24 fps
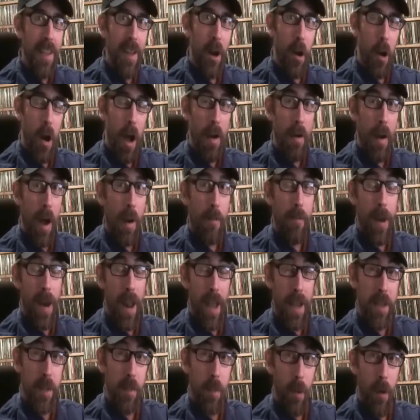you know, I'm an
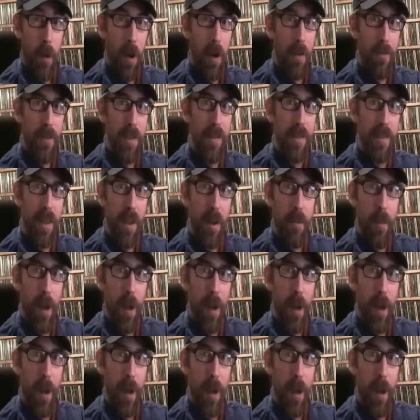expert, obviously,